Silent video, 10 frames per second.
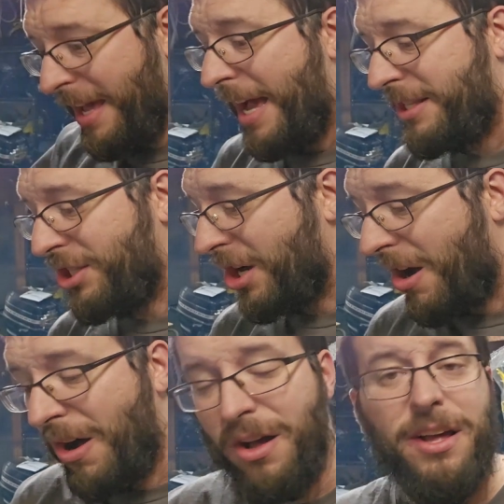That
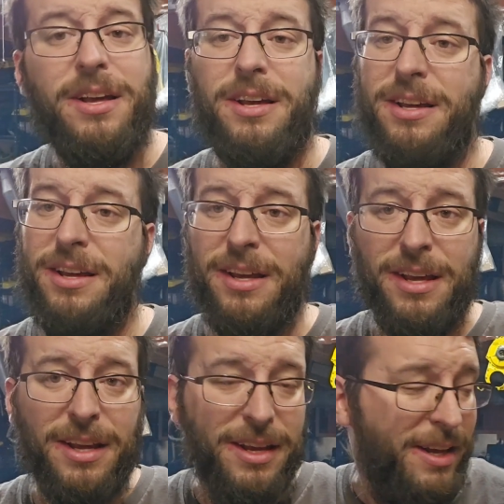saw,
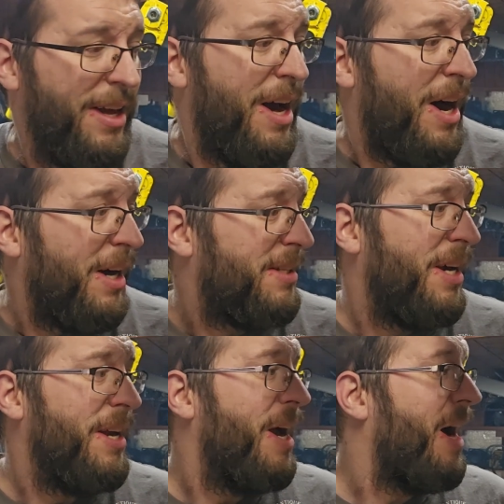I'll
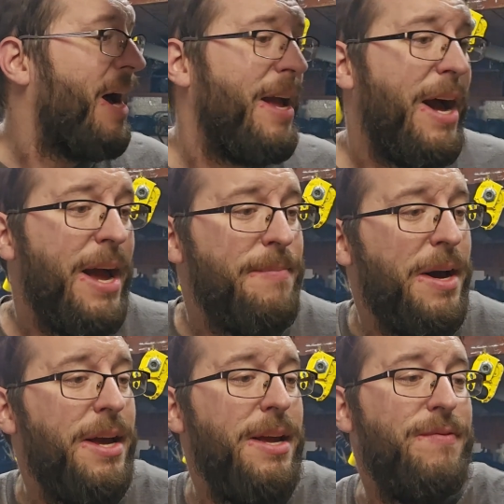tell you, I had
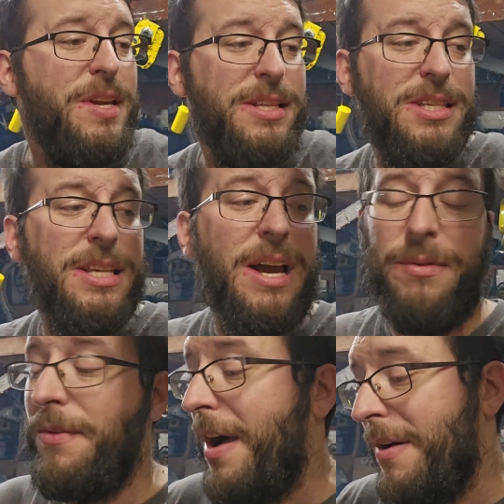my, if you didn't see that
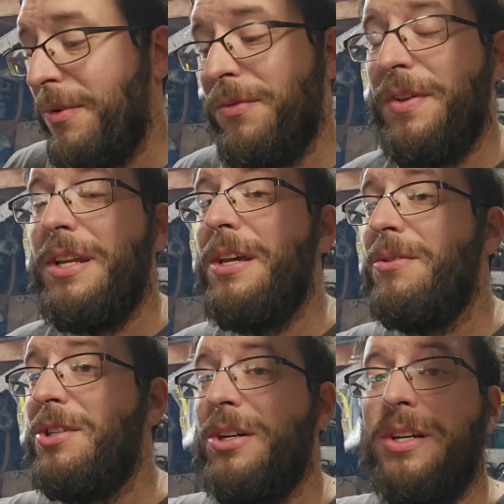revival
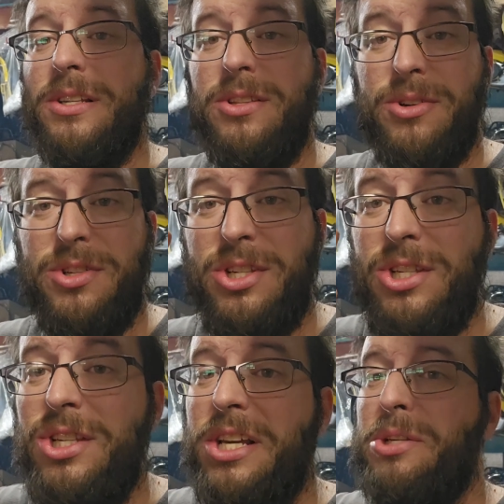video series, there's
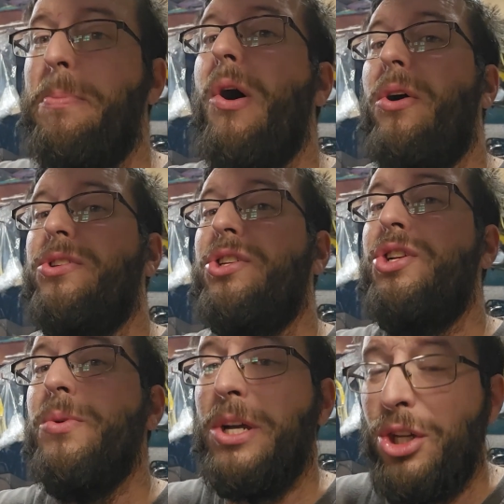6 parts
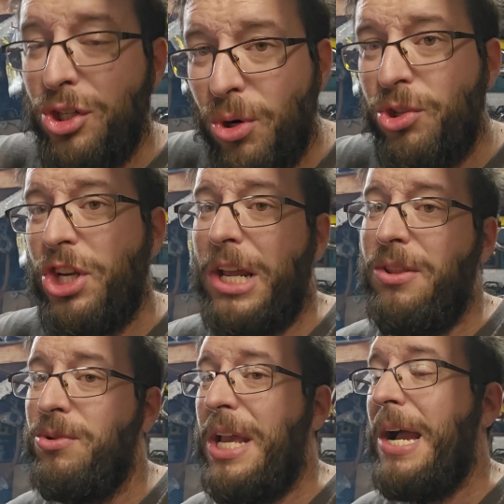to it. Go check
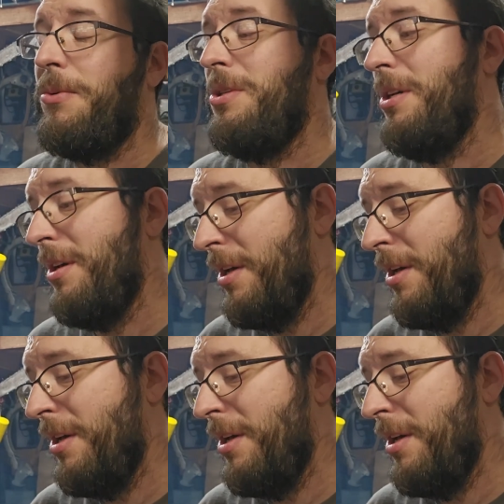those out.